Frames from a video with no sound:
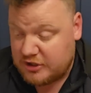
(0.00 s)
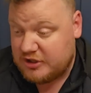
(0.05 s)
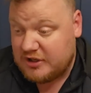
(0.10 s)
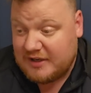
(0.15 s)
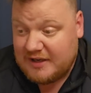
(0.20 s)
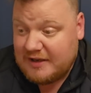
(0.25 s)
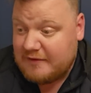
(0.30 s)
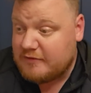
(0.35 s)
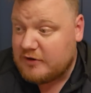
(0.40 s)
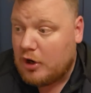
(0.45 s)

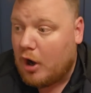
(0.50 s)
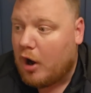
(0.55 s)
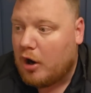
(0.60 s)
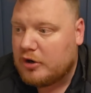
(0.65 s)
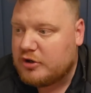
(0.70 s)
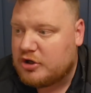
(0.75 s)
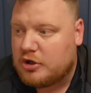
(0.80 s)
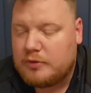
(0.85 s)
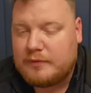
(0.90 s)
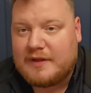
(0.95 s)
You'd even
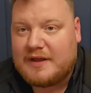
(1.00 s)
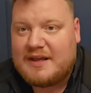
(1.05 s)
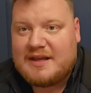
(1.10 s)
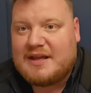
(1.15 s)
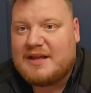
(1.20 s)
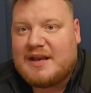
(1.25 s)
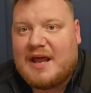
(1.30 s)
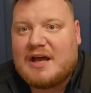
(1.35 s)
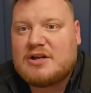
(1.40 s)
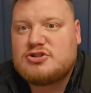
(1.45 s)
argue that
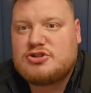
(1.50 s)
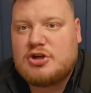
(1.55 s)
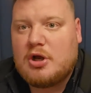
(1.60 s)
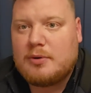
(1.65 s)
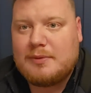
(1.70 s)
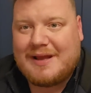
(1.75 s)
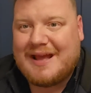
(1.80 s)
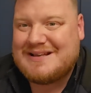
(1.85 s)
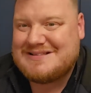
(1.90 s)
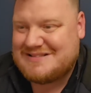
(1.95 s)

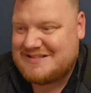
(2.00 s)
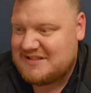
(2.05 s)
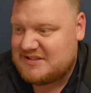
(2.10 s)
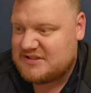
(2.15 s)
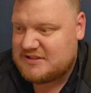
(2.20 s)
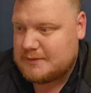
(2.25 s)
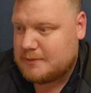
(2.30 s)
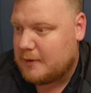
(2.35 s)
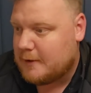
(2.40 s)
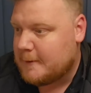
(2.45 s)
Iheanacho gets
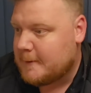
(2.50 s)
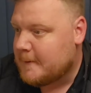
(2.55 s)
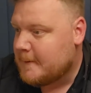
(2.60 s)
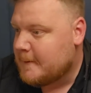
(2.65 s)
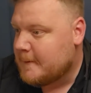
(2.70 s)
into